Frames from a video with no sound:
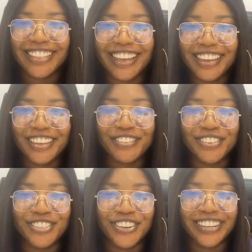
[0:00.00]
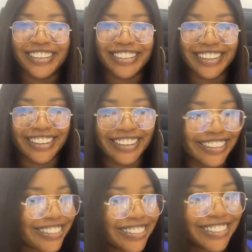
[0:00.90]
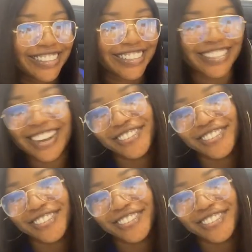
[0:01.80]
Thank you for joining in. Good